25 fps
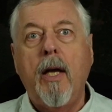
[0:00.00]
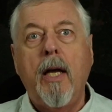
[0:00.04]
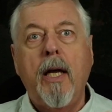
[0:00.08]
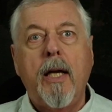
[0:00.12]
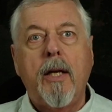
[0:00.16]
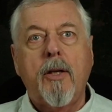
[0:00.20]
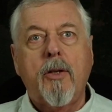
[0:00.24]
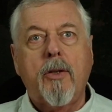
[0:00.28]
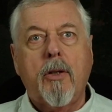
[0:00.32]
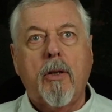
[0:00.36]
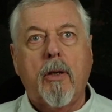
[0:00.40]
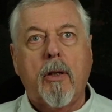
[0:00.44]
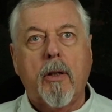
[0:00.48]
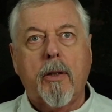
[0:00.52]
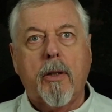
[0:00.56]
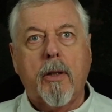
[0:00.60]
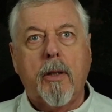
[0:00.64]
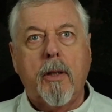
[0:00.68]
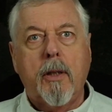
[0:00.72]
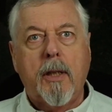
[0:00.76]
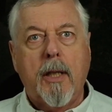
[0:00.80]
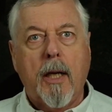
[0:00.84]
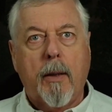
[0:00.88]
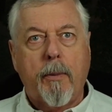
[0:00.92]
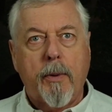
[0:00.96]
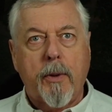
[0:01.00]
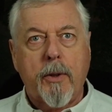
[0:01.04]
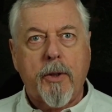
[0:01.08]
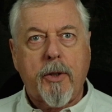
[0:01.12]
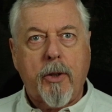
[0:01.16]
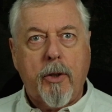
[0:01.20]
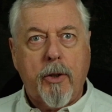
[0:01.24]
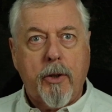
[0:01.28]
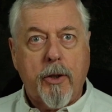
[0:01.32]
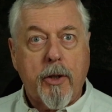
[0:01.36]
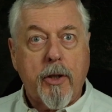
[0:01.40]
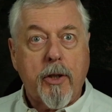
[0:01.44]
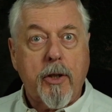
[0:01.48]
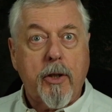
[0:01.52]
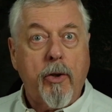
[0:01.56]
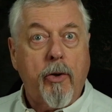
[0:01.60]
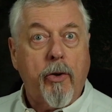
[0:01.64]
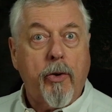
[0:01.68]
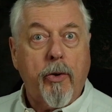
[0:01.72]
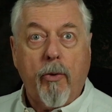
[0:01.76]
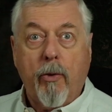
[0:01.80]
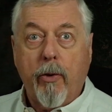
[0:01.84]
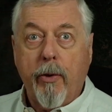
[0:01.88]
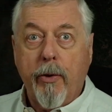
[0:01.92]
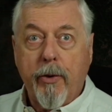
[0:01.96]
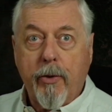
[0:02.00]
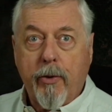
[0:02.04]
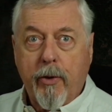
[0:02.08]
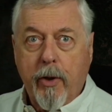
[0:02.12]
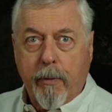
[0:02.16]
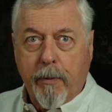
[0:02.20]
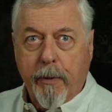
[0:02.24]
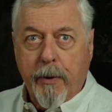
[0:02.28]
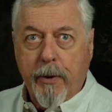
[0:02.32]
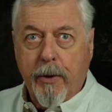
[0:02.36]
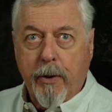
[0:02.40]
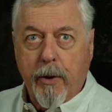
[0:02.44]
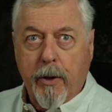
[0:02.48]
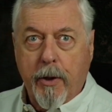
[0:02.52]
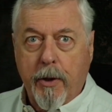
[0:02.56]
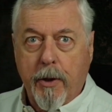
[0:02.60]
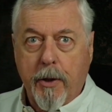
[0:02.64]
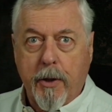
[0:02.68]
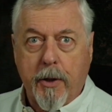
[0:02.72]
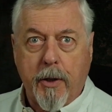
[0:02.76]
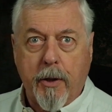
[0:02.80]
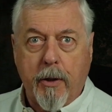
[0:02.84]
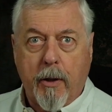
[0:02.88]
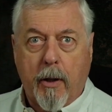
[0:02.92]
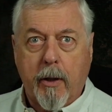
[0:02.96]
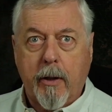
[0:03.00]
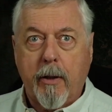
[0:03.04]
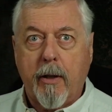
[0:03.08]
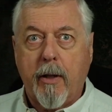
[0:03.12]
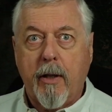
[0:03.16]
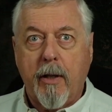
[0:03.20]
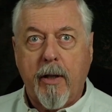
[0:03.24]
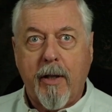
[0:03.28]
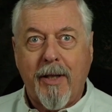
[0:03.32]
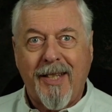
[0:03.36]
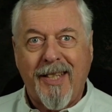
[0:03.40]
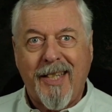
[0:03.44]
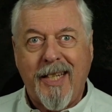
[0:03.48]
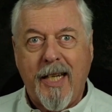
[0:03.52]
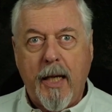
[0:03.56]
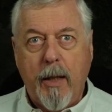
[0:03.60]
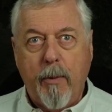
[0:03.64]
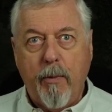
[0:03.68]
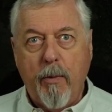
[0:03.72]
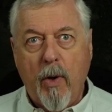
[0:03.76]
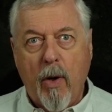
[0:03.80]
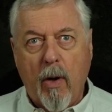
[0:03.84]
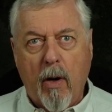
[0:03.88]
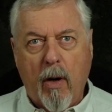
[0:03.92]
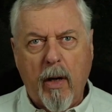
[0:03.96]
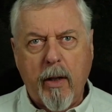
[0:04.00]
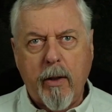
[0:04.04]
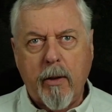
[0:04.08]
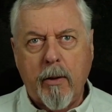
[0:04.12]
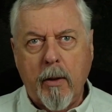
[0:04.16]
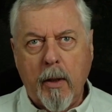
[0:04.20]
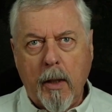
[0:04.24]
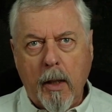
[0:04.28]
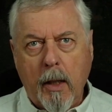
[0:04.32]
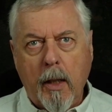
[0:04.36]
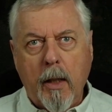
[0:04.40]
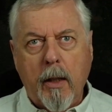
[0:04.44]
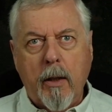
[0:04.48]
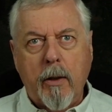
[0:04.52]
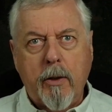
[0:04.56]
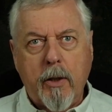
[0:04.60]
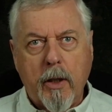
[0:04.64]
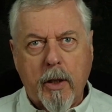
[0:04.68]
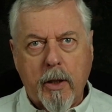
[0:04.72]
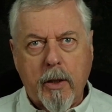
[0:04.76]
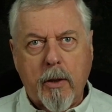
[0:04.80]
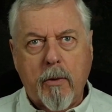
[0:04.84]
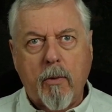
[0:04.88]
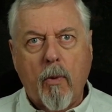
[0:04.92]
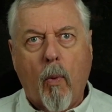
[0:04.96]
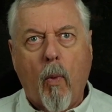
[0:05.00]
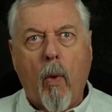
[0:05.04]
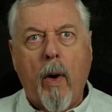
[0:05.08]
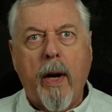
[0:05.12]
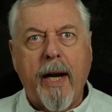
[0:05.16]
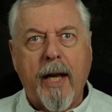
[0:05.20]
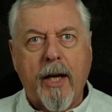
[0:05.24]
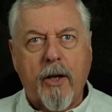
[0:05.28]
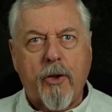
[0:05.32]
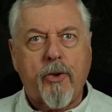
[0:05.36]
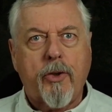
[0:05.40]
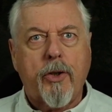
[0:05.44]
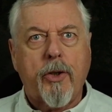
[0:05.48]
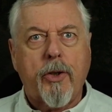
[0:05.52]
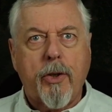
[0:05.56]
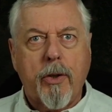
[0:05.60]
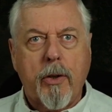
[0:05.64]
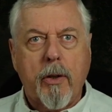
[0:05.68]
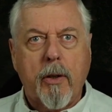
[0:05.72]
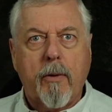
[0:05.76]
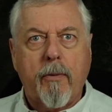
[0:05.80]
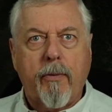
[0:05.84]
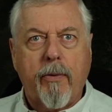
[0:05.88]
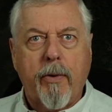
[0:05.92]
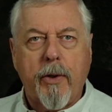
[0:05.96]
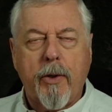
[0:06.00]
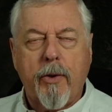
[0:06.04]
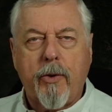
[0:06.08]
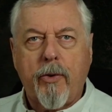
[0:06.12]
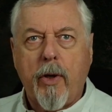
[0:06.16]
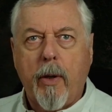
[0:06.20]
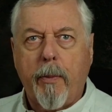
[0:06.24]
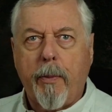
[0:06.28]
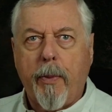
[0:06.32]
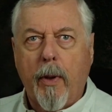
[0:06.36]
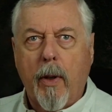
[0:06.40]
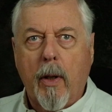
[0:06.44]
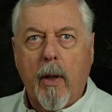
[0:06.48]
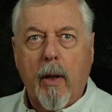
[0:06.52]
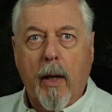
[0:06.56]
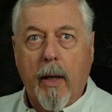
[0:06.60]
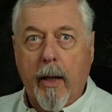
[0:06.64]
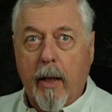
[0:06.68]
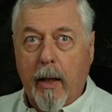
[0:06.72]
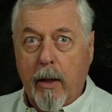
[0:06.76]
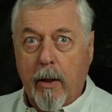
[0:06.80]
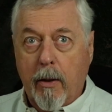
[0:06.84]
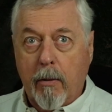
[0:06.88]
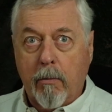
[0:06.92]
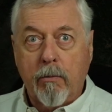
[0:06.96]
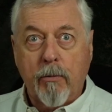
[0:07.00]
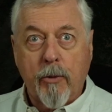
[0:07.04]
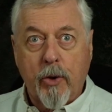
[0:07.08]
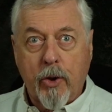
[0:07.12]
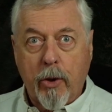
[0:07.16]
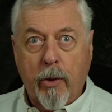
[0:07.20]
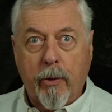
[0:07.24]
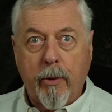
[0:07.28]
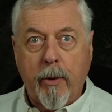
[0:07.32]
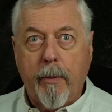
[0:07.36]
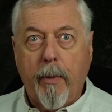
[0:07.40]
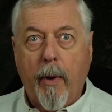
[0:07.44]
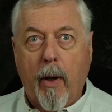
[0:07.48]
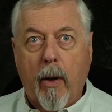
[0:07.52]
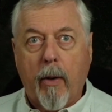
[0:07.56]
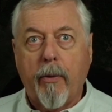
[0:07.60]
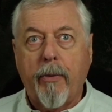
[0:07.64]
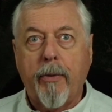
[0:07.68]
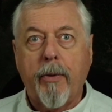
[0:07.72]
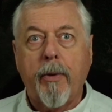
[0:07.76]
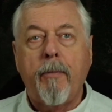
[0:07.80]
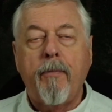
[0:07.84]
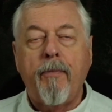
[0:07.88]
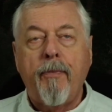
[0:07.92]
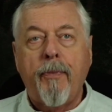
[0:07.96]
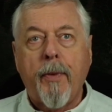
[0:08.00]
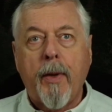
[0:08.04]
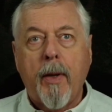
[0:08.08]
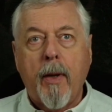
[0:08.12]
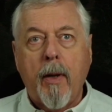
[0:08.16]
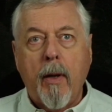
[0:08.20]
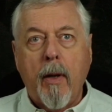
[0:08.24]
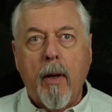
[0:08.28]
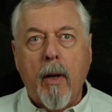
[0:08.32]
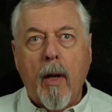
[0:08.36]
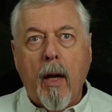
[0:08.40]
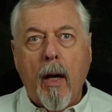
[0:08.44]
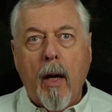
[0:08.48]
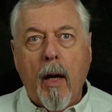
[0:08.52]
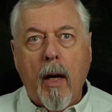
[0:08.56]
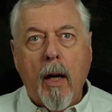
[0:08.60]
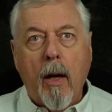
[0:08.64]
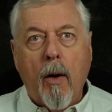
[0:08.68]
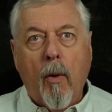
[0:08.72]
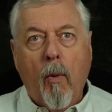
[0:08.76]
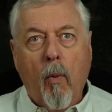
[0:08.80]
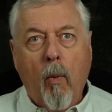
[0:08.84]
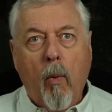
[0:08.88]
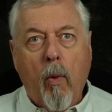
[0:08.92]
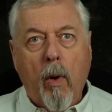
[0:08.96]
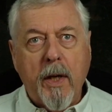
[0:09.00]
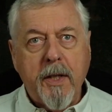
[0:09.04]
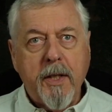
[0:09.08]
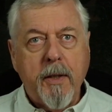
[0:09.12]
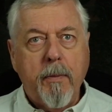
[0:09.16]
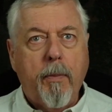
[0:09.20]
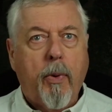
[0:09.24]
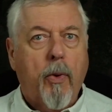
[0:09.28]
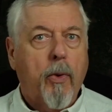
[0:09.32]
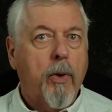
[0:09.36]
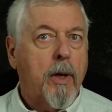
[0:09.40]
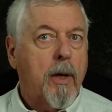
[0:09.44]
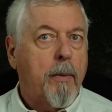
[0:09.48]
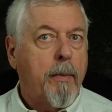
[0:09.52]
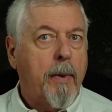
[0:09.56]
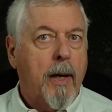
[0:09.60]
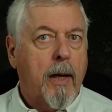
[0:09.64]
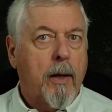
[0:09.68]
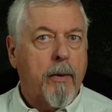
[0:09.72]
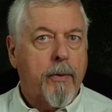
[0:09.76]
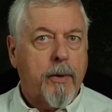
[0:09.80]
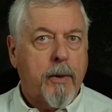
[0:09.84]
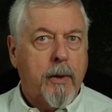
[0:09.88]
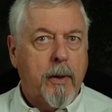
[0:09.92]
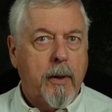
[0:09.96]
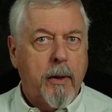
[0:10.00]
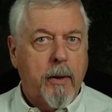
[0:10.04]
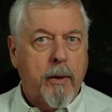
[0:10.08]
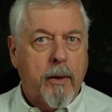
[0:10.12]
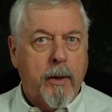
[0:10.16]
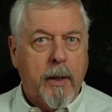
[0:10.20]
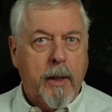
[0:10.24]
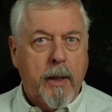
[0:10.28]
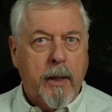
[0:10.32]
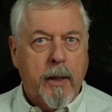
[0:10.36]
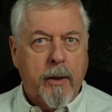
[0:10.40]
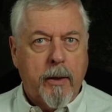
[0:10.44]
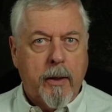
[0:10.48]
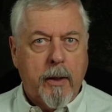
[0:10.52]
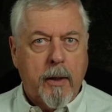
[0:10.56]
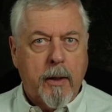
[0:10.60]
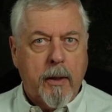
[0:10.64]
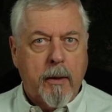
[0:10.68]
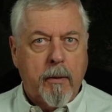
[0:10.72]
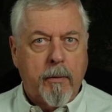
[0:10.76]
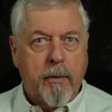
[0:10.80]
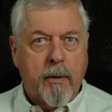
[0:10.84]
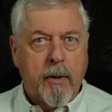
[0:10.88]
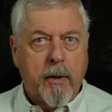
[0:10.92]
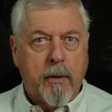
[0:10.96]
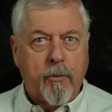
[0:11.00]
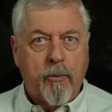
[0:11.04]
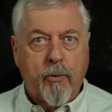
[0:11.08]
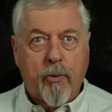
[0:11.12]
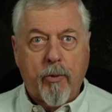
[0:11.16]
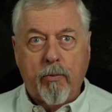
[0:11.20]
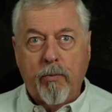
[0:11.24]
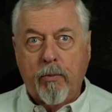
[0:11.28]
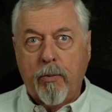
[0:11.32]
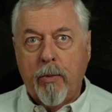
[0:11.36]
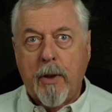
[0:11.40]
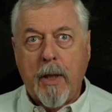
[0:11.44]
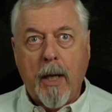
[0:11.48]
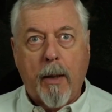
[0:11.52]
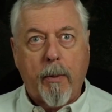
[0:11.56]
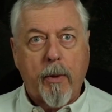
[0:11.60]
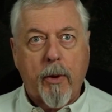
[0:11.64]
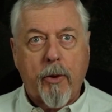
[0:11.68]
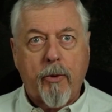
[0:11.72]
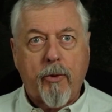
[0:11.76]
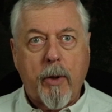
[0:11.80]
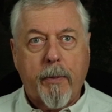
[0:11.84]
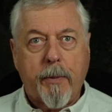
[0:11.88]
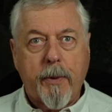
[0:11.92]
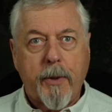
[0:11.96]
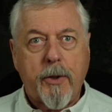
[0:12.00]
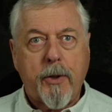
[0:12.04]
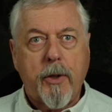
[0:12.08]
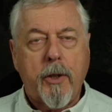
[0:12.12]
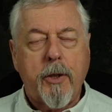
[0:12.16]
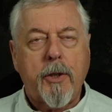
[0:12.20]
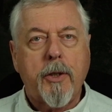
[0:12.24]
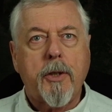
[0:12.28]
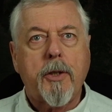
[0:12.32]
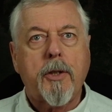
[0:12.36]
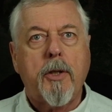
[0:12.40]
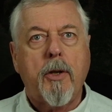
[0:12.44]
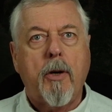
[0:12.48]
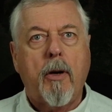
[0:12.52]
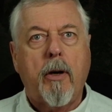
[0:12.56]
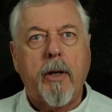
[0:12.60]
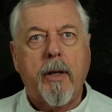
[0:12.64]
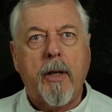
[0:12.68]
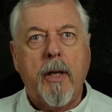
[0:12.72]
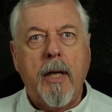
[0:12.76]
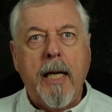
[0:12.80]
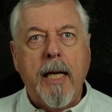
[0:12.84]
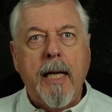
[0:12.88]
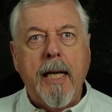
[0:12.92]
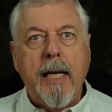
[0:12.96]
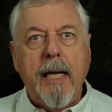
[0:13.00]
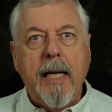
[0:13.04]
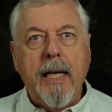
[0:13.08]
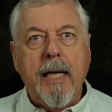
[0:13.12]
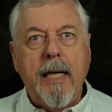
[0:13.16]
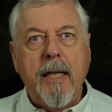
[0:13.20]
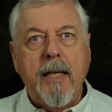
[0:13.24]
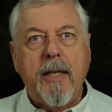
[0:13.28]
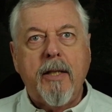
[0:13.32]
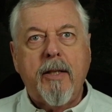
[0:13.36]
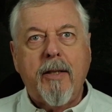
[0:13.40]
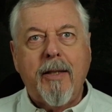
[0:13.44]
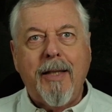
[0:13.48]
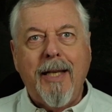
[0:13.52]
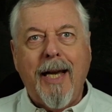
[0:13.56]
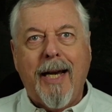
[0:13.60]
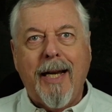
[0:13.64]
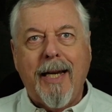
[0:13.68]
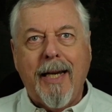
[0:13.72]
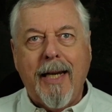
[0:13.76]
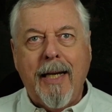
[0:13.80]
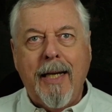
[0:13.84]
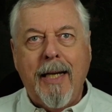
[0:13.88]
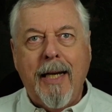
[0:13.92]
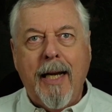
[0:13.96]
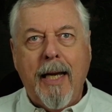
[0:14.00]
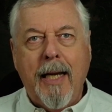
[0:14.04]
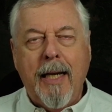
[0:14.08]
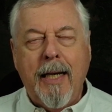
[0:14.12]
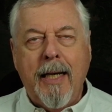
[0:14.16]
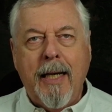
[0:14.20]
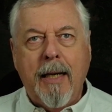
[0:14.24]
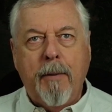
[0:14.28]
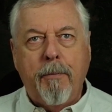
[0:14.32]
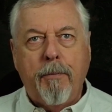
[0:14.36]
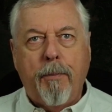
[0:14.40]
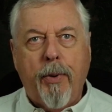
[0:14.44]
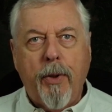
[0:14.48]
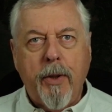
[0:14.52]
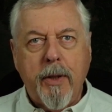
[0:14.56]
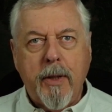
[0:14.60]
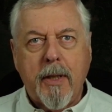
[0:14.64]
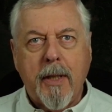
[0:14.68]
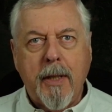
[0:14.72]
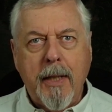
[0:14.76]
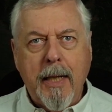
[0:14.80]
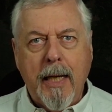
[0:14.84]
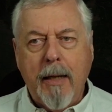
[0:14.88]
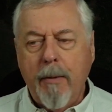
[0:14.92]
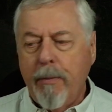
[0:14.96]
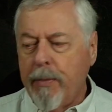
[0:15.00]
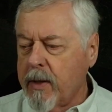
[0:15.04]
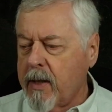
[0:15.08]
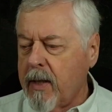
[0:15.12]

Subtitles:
It's called the double surgeon's knot or the triple surgeon's knot. They're the same knot, just one extra turn for the triple, and I'll show you both. What's important about the double or triple surgeon's knot is that it enables